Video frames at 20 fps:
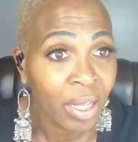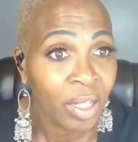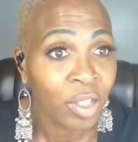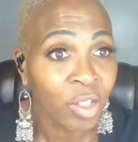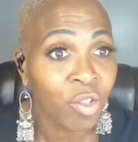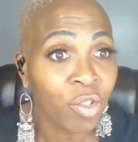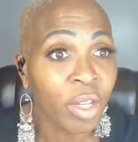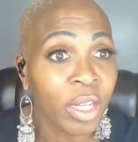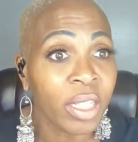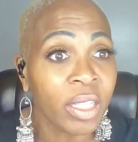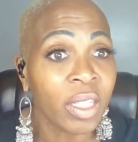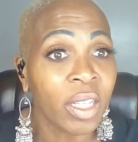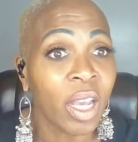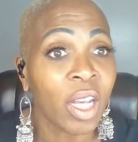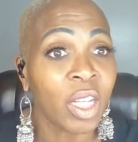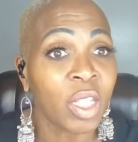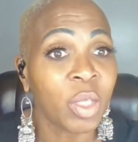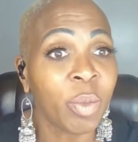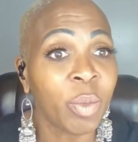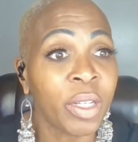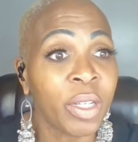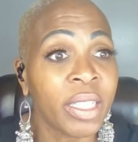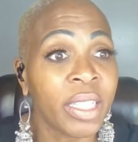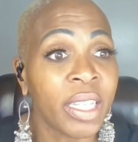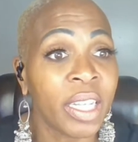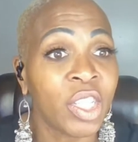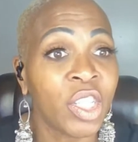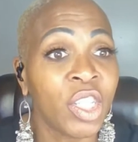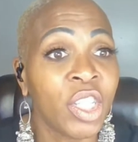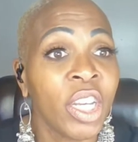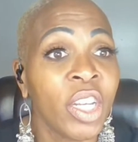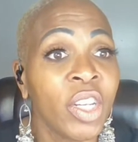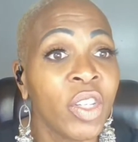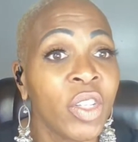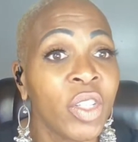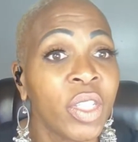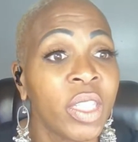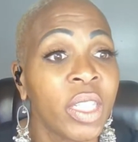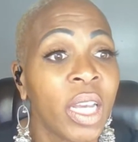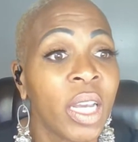Tracy Osborne said she and
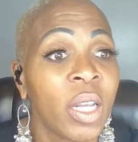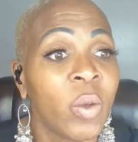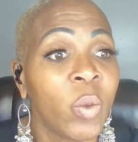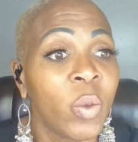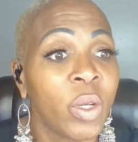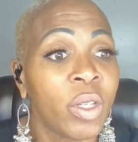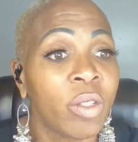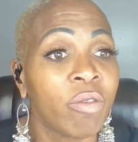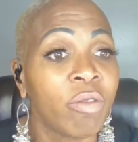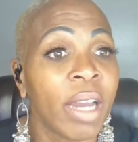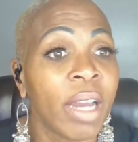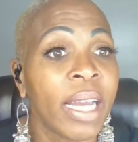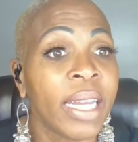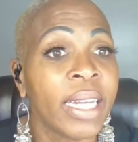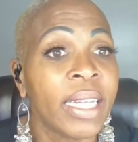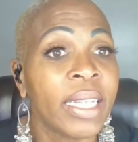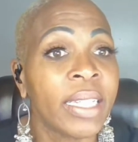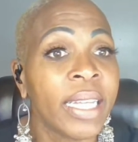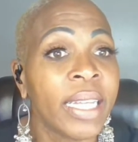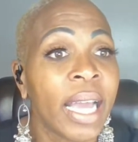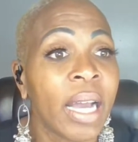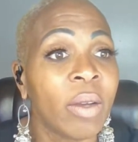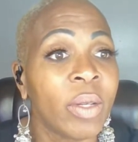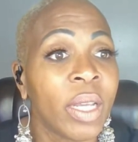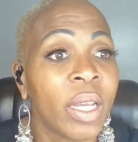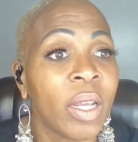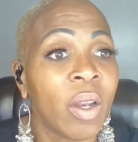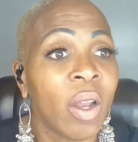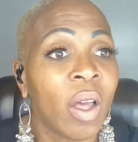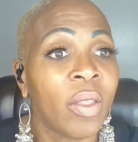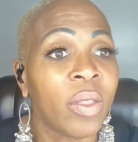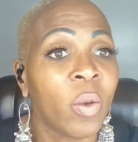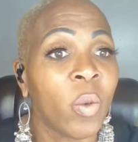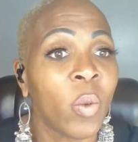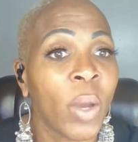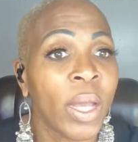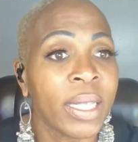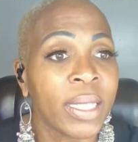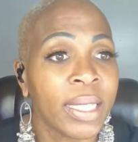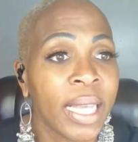her son were riding downhill on the
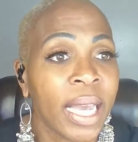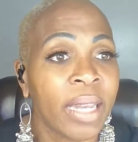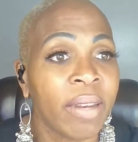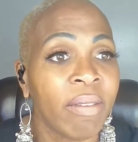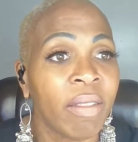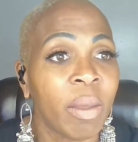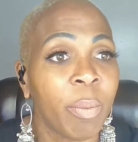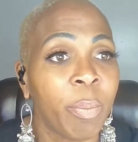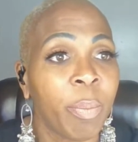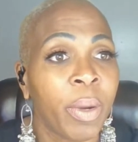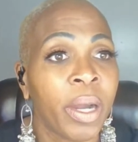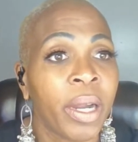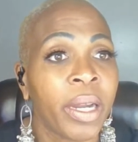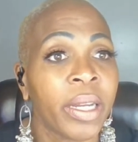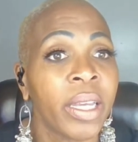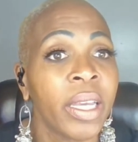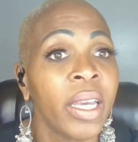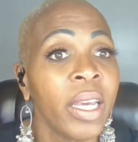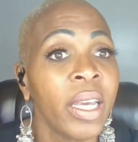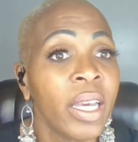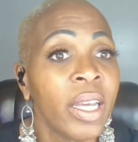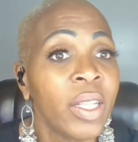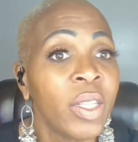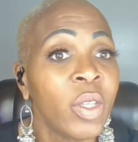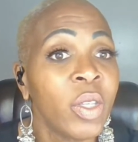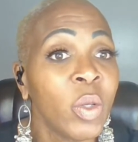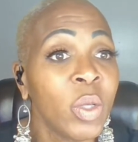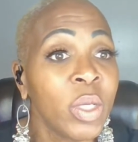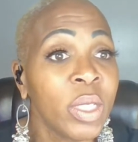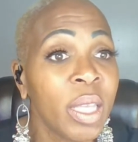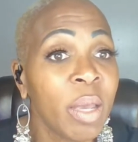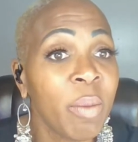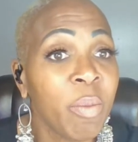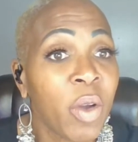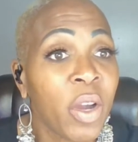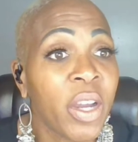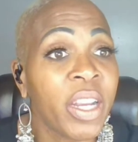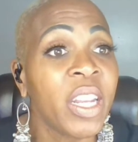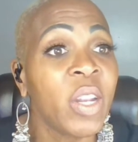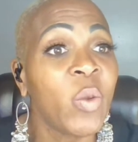west side of the park Tuesday
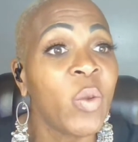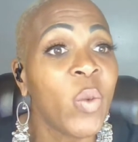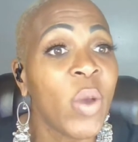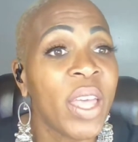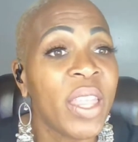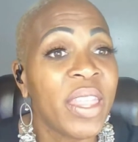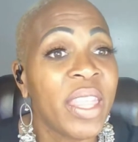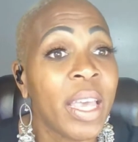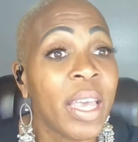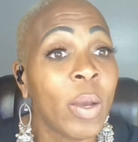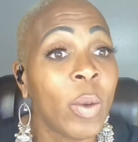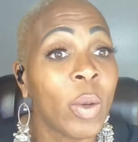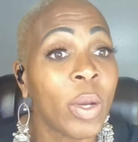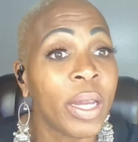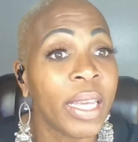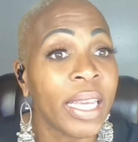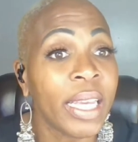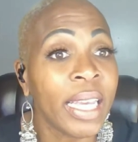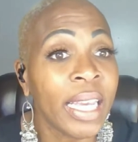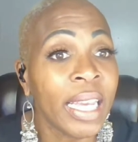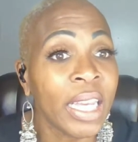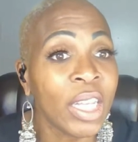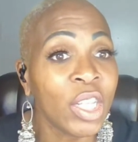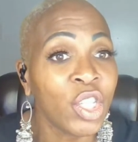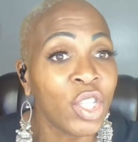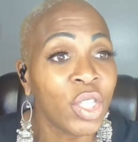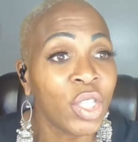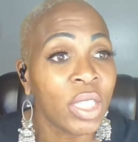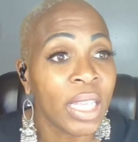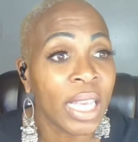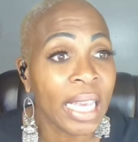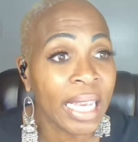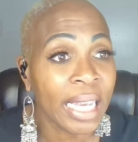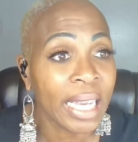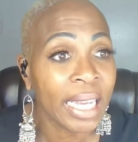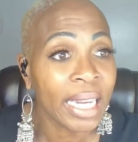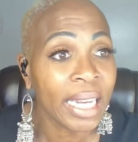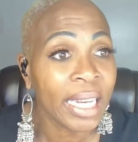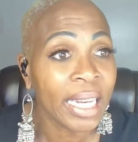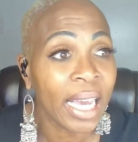morning when they were each
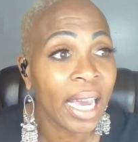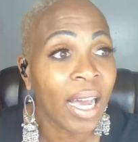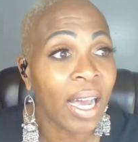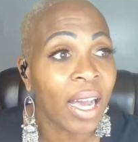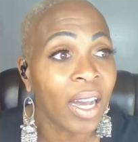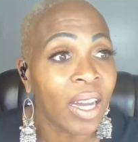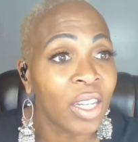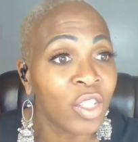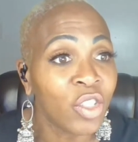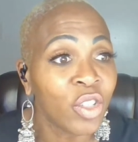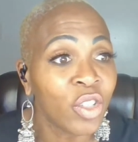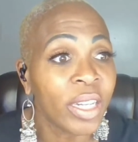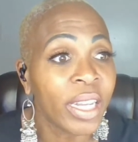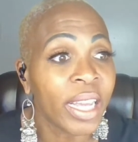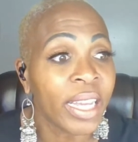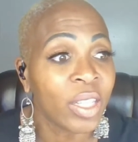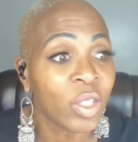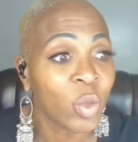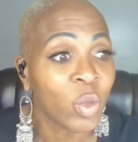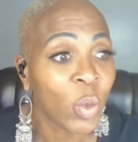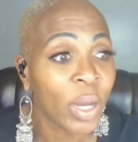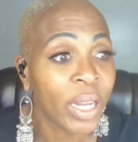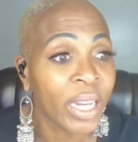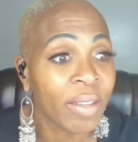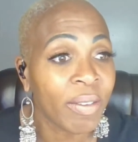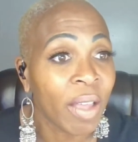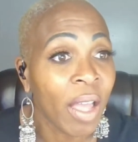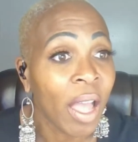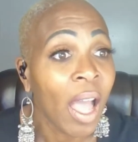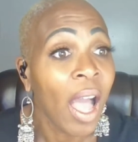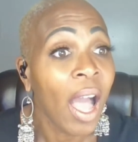ticketed $125.